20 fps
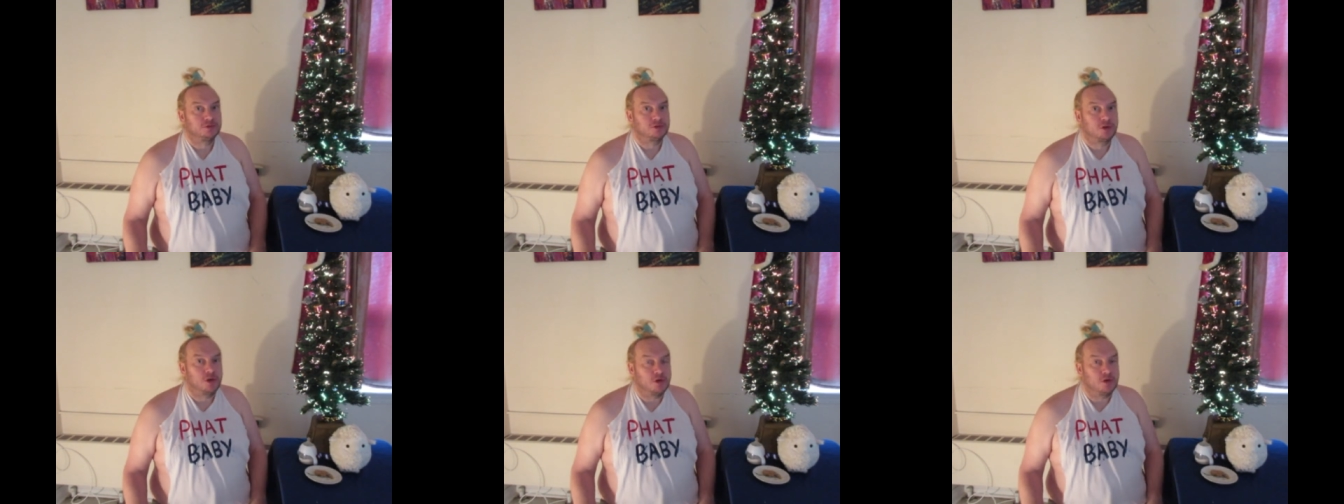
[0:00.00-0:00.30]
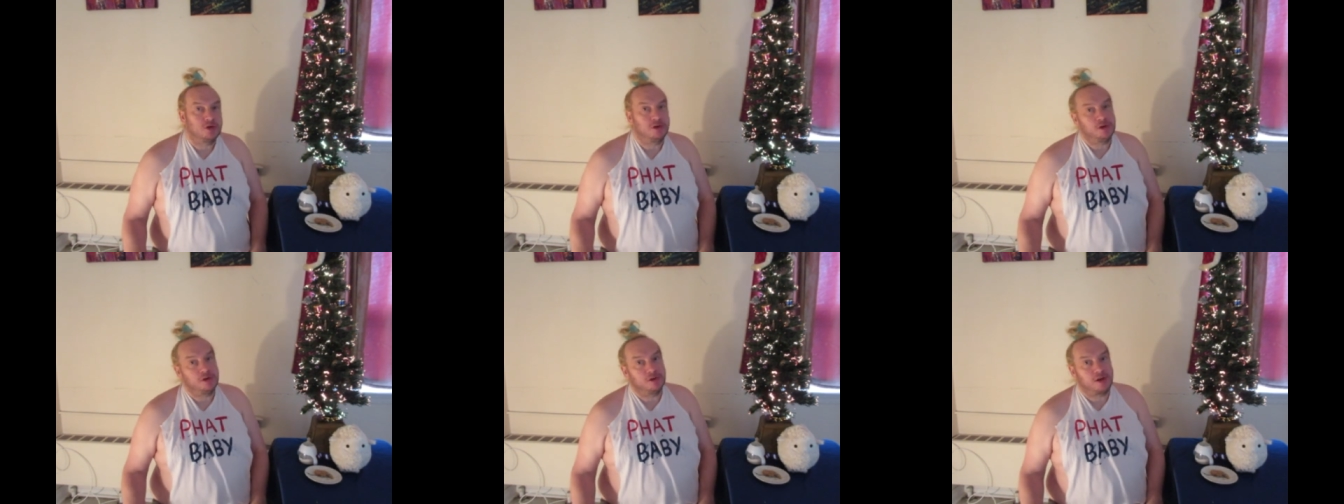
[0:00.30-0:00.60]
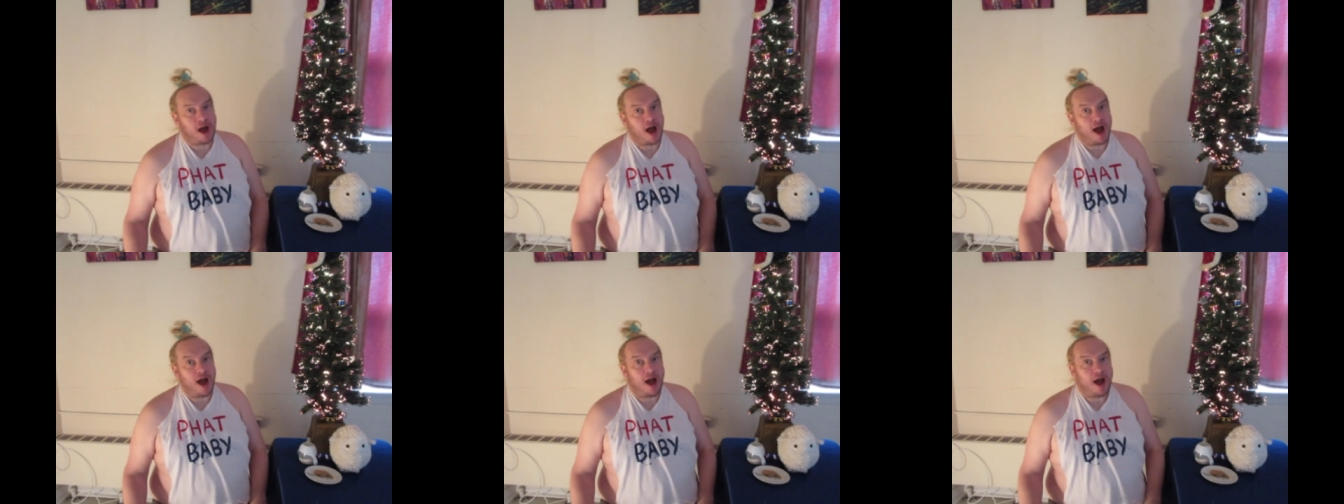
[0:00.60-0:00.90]
Goo goo
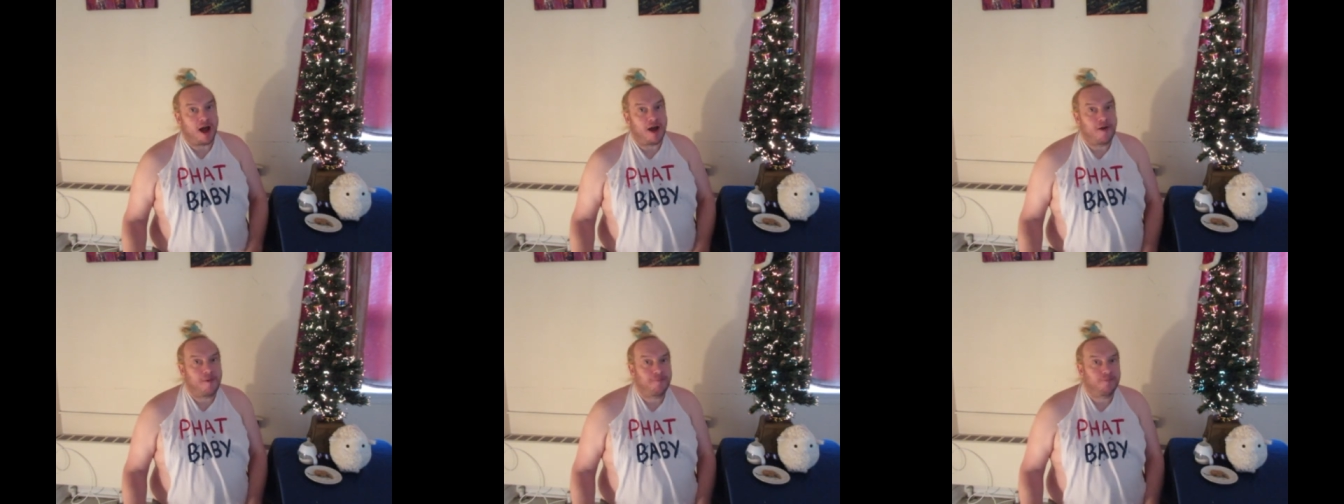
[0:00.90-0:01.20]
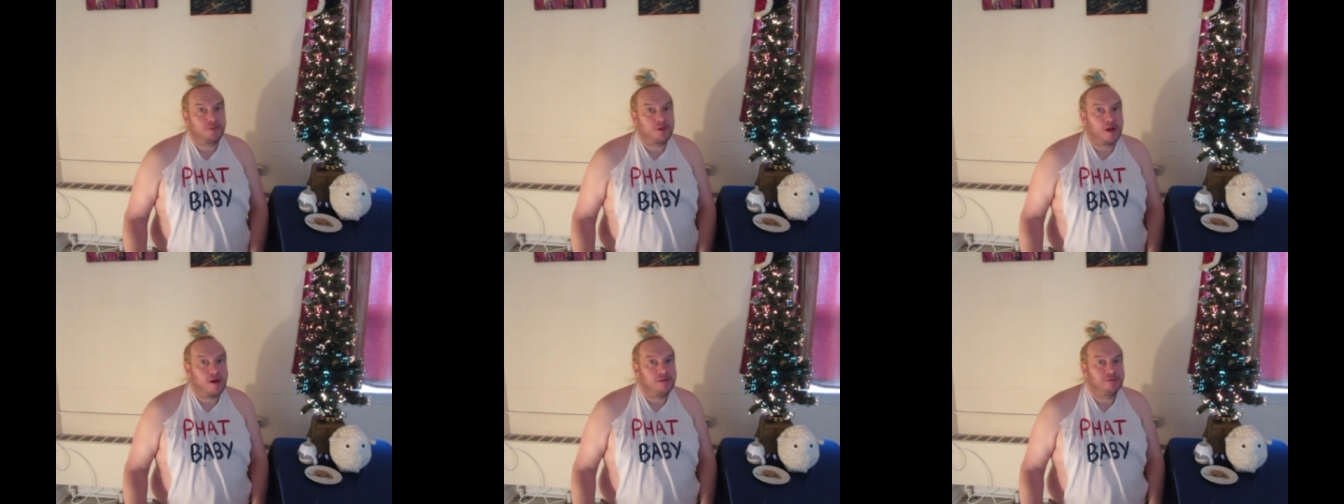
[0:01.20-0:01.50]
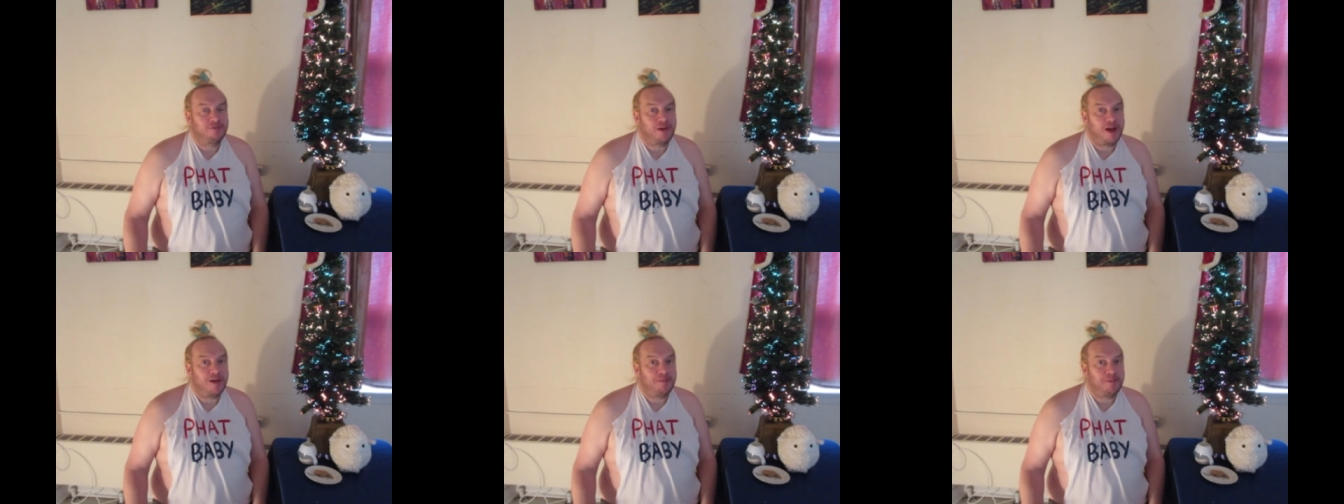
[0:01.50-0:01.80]
ga.
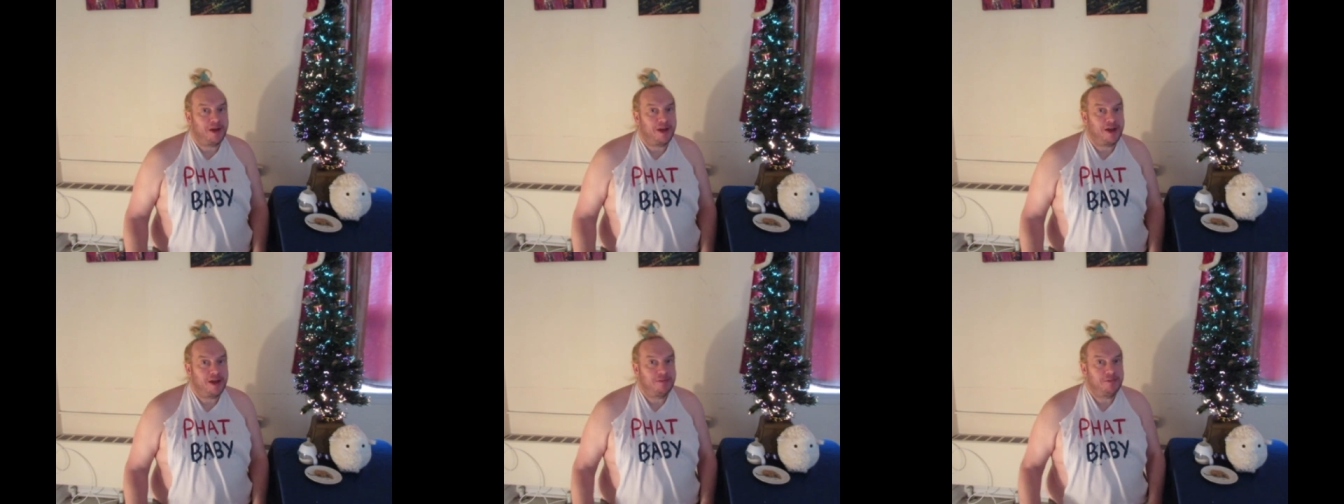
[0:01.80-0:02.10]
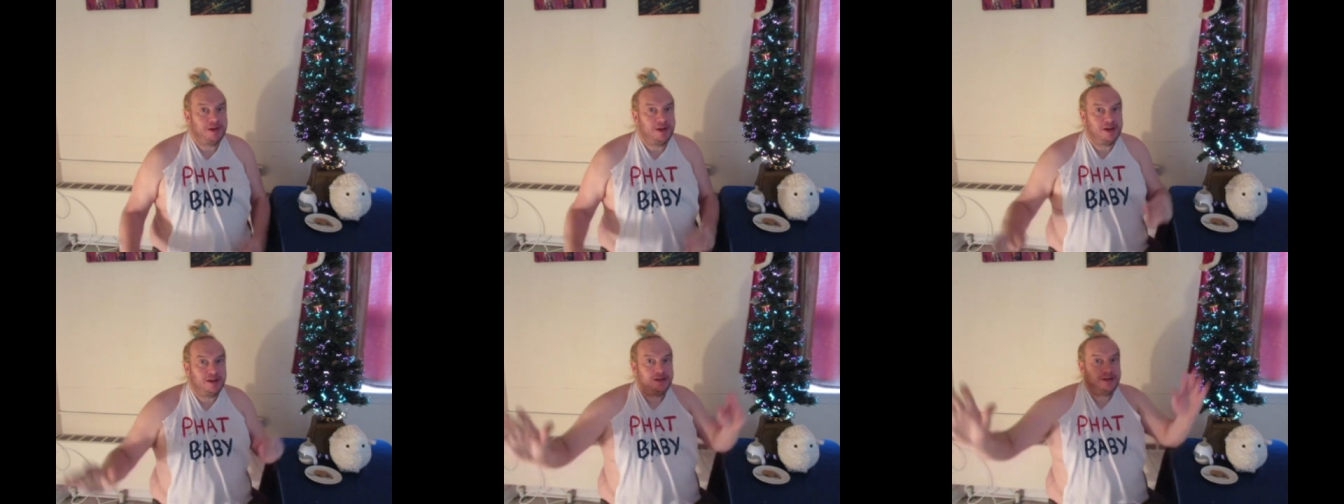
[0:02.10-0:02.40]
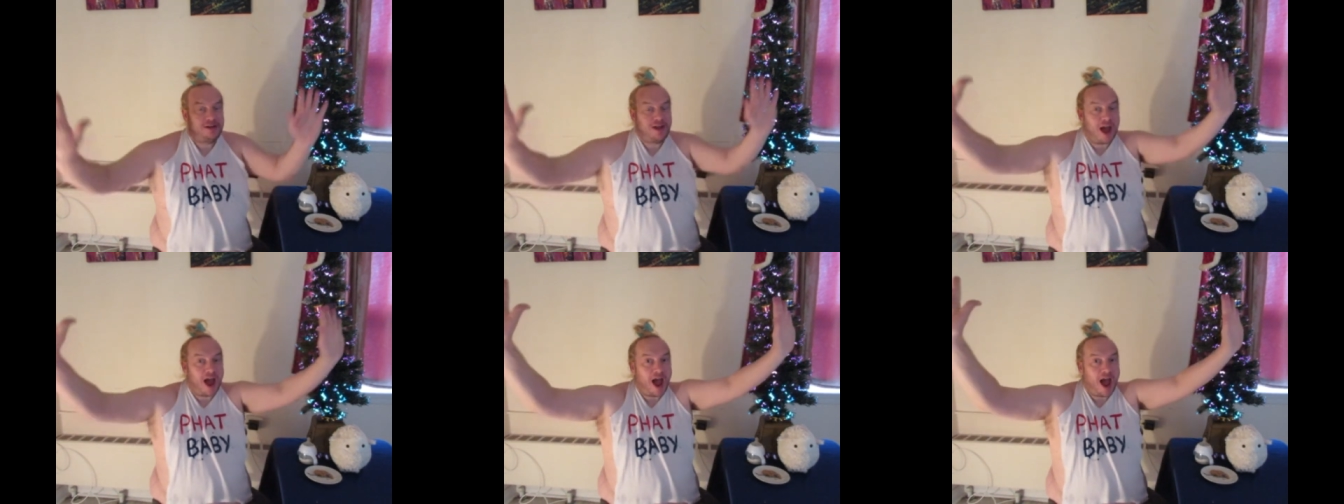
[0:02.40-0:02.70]
Fat baby.
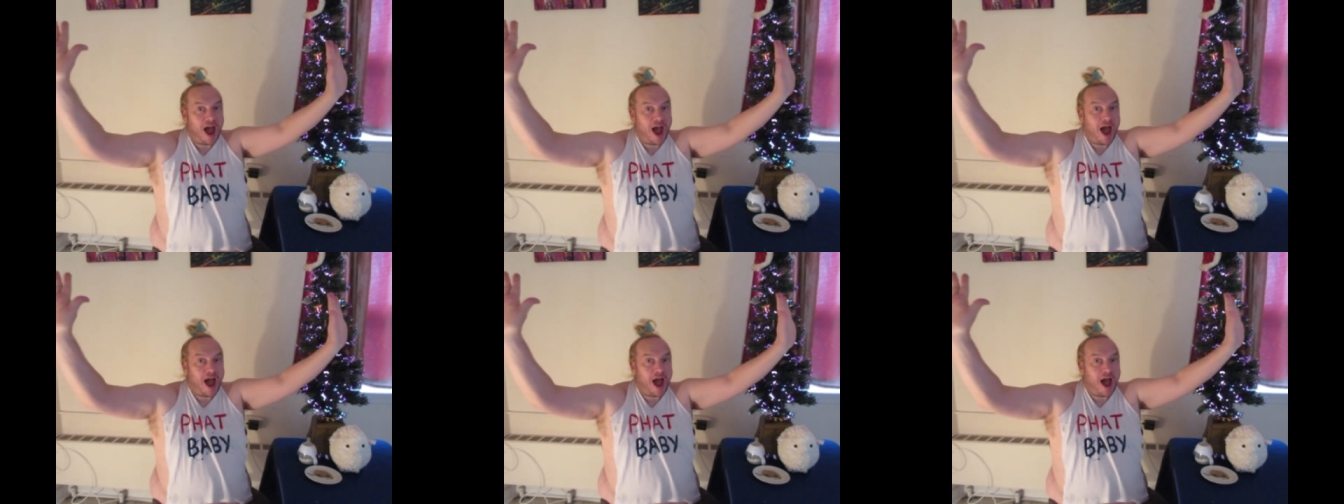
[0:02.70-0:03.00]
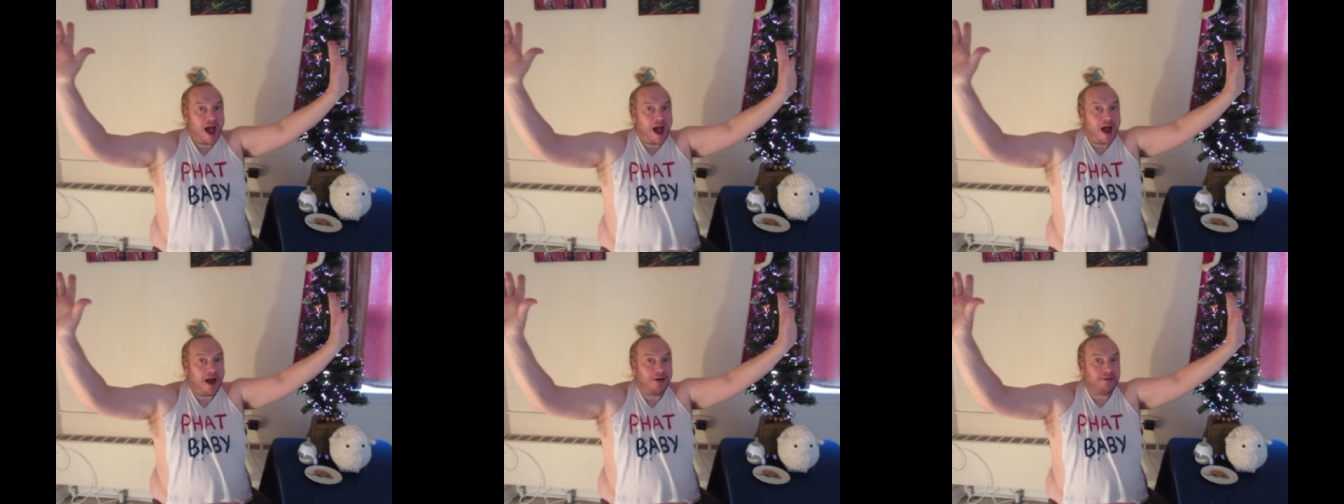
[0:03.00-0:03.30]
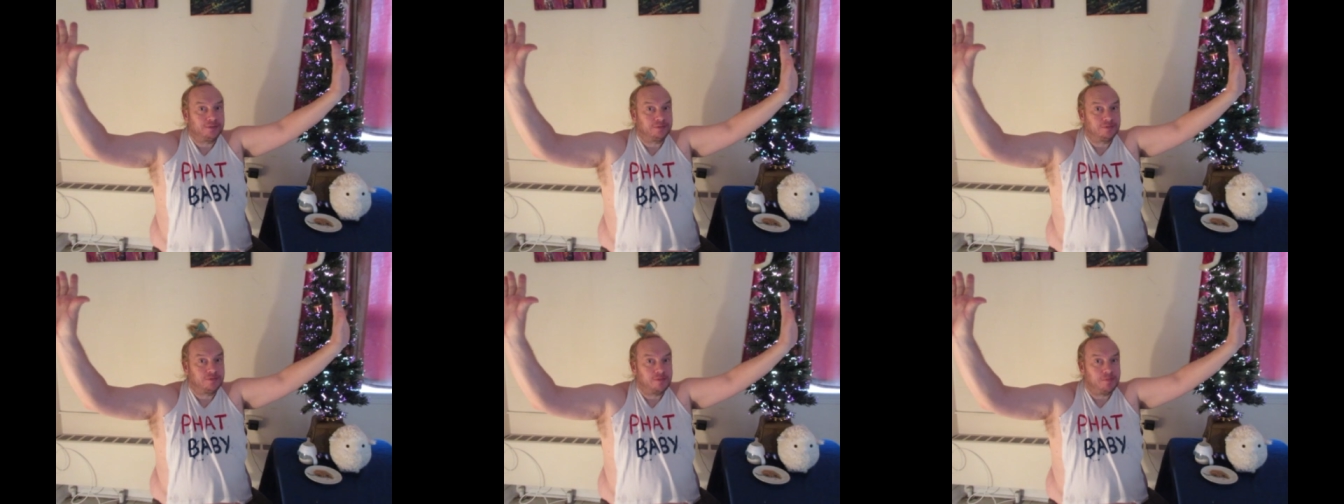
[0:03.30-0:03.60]
Yeah.
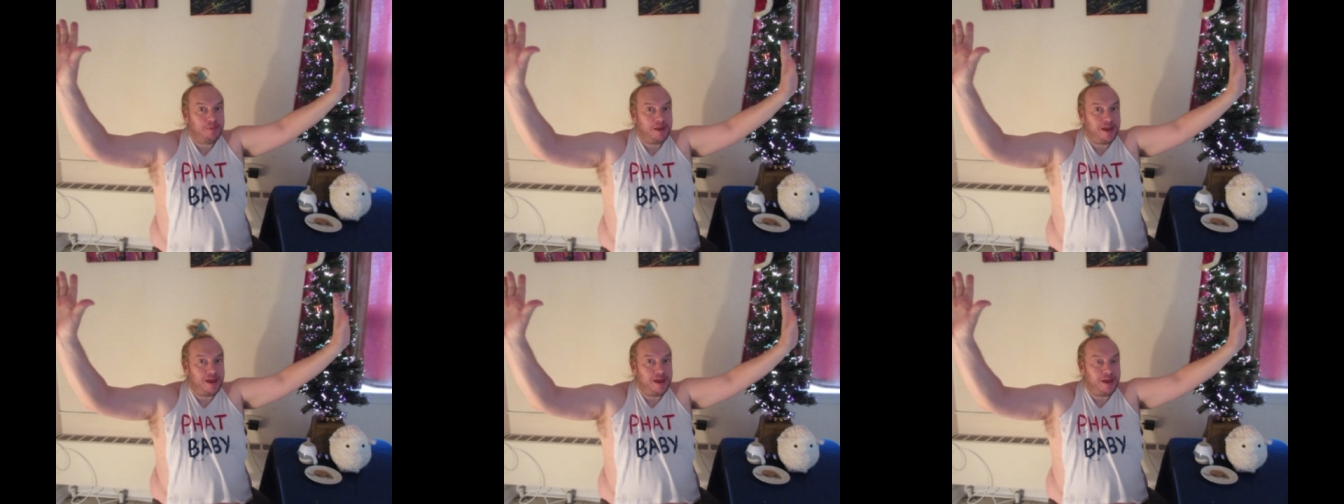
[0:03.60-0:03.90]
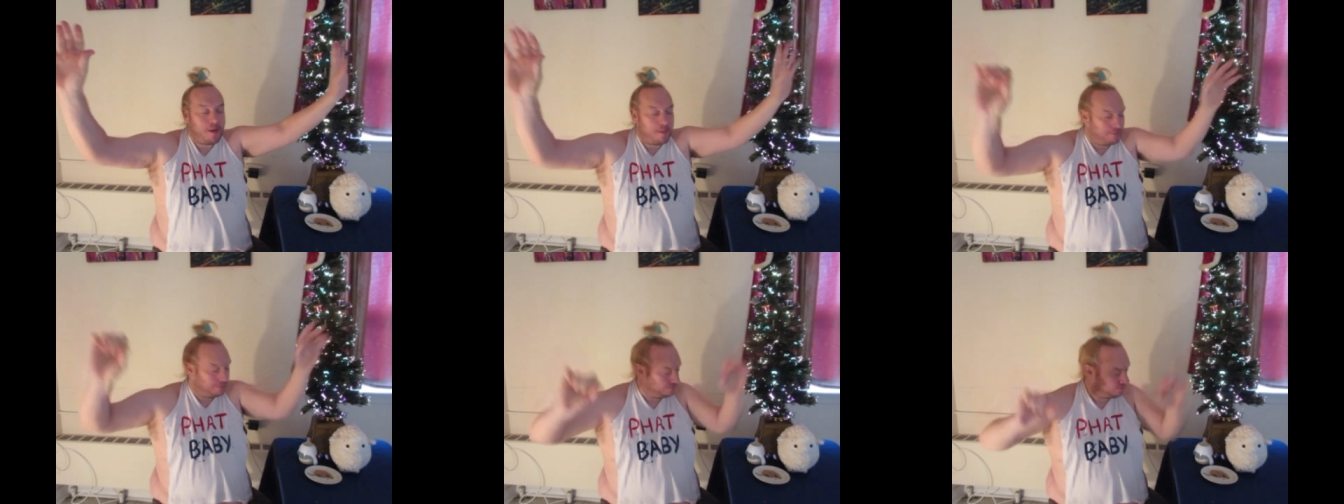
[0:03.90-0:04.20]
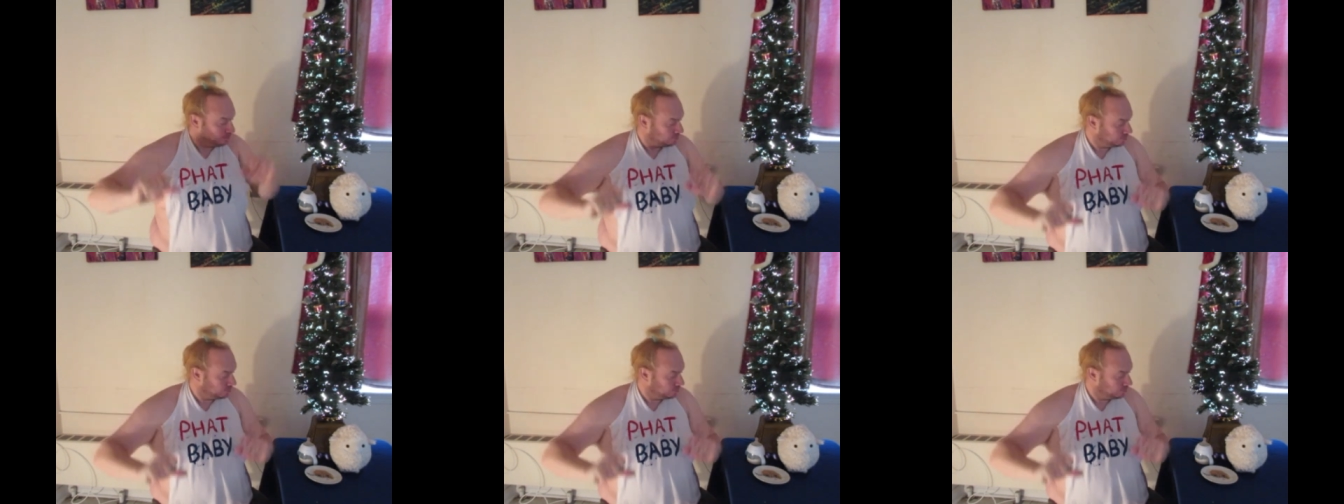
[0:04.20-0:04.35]
Me.